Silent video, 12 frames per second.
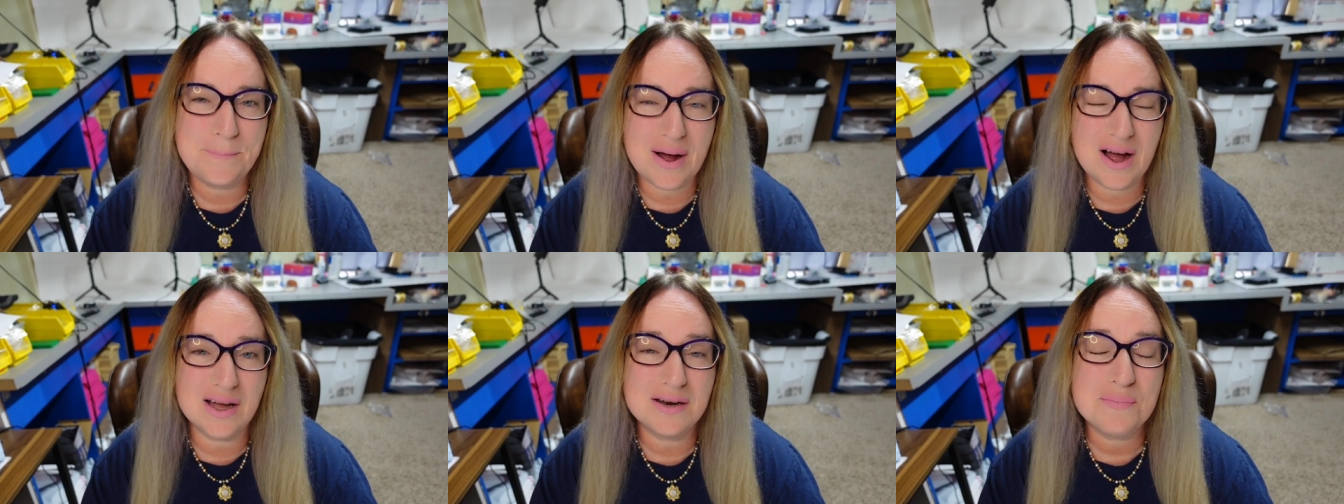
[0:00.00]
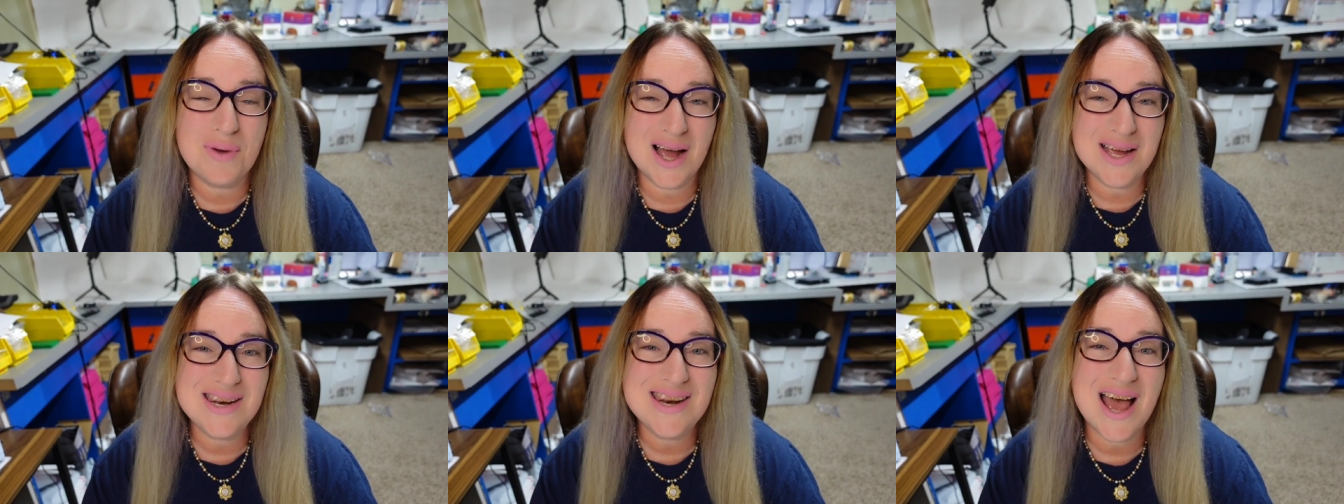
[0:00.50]
but
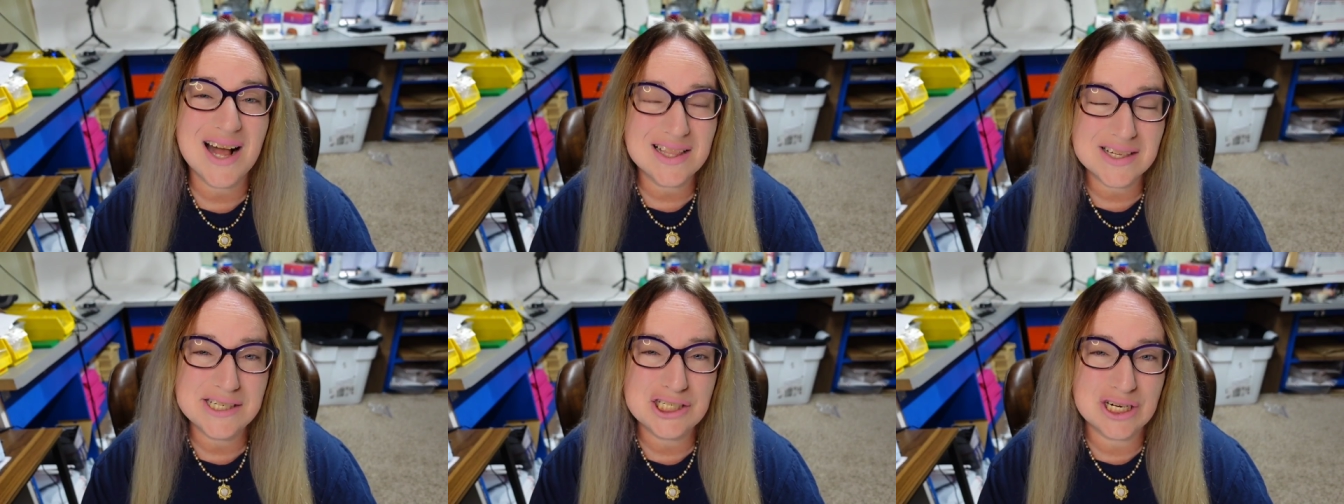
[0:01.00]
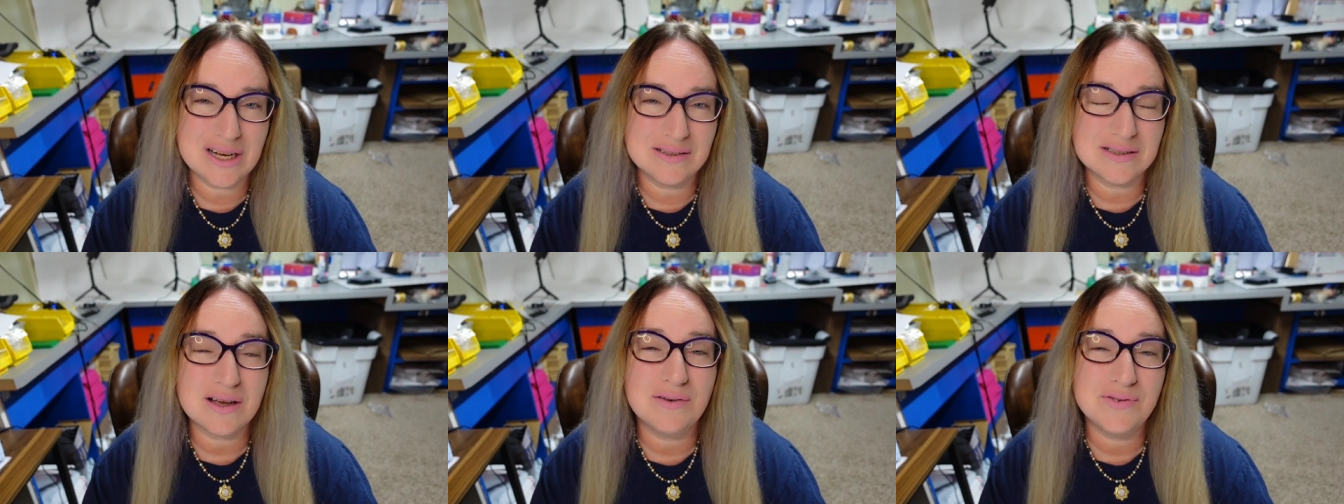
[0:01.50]
my
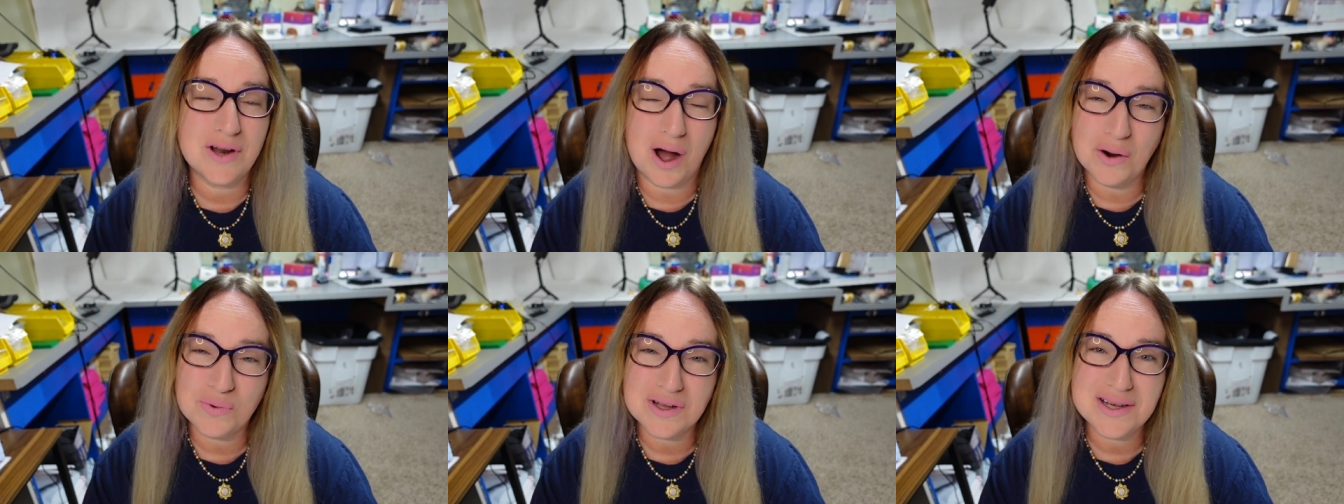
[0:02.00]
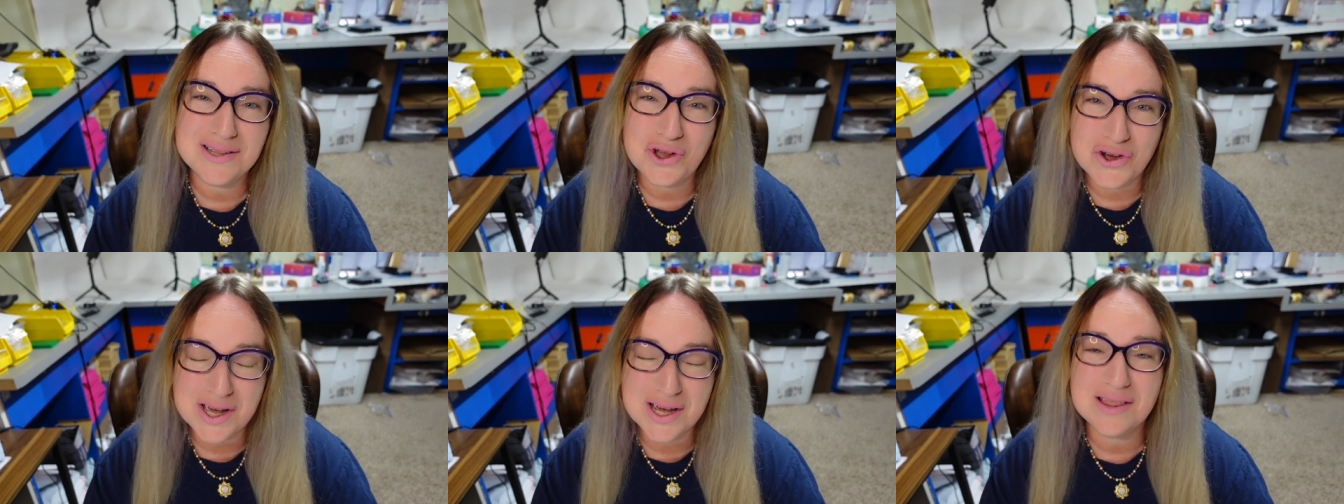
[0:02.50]
negligence of not really
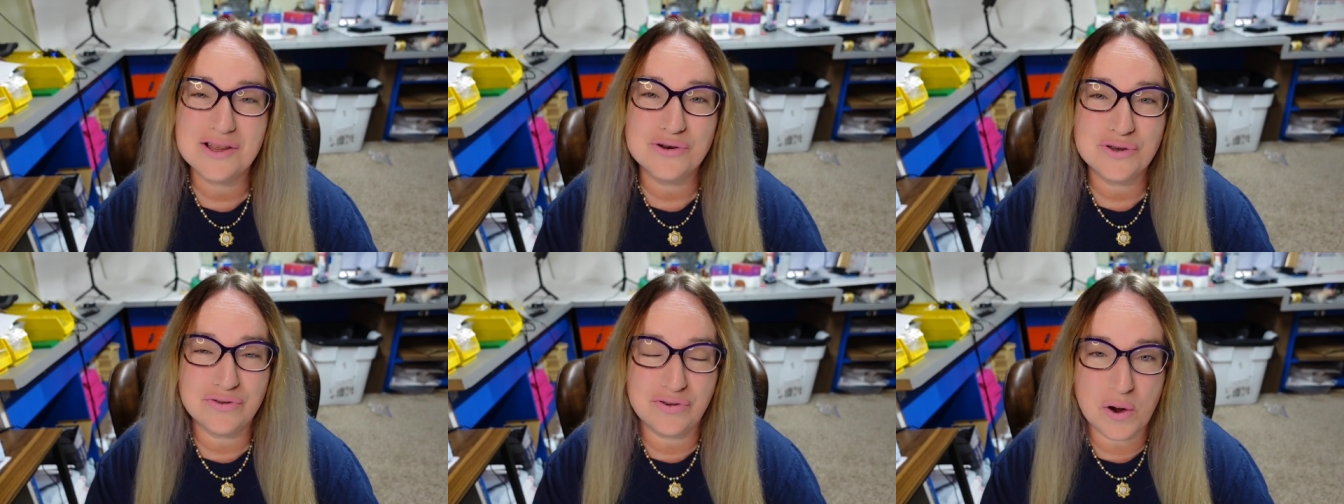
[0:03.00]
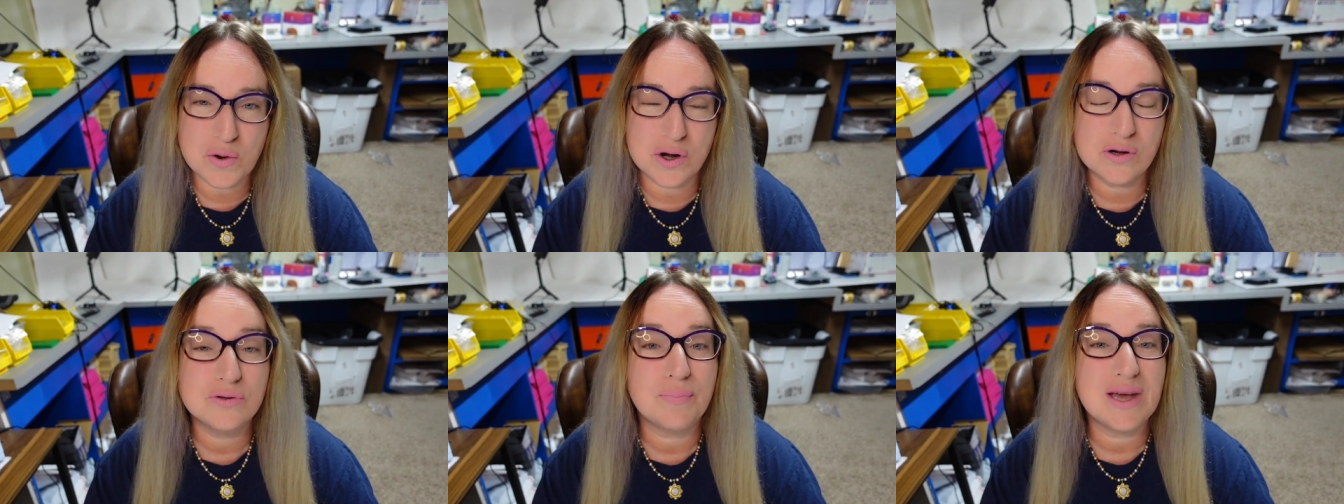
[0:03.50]
looking at those
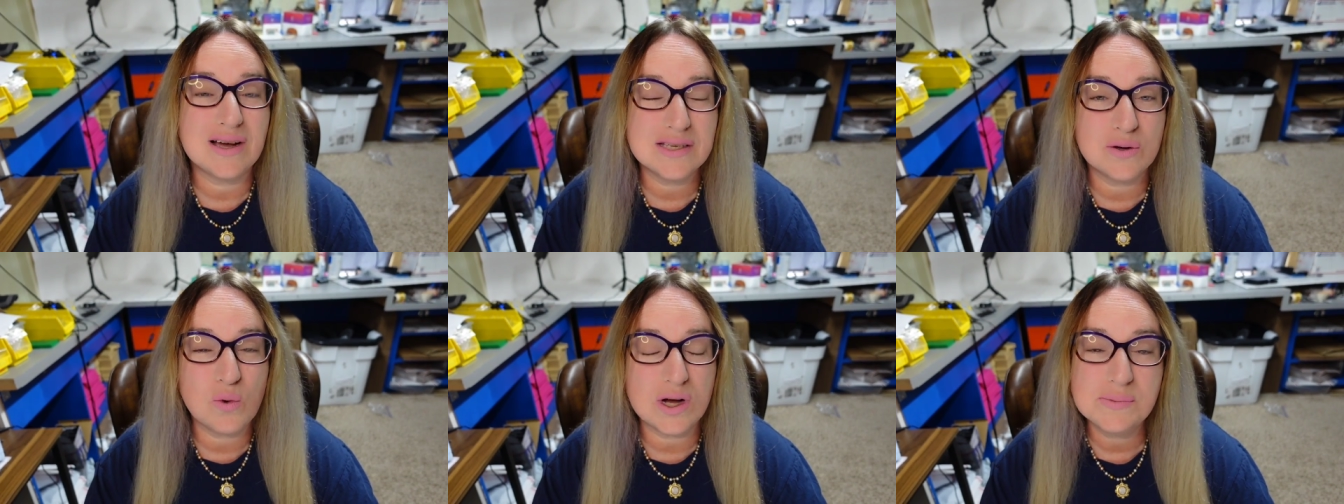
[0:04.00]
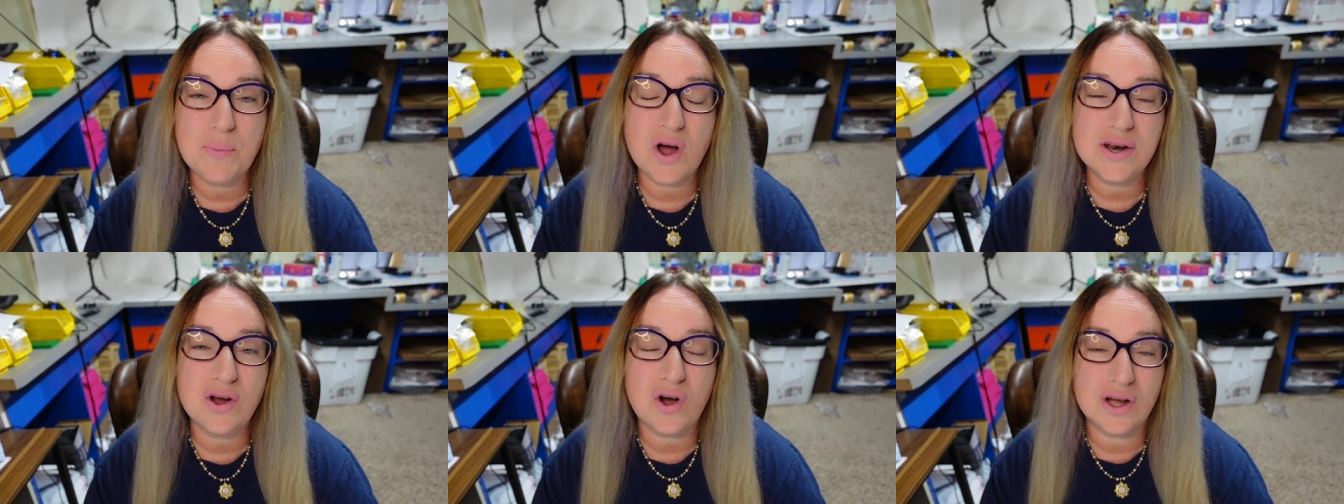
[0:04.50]
photos, because it was
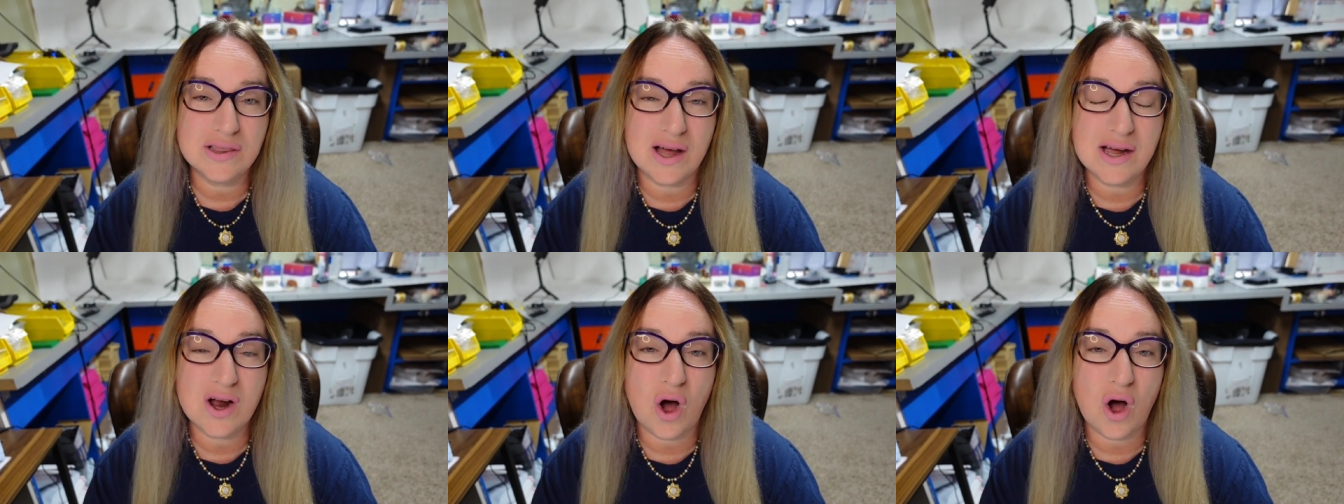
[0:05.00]
bought in an online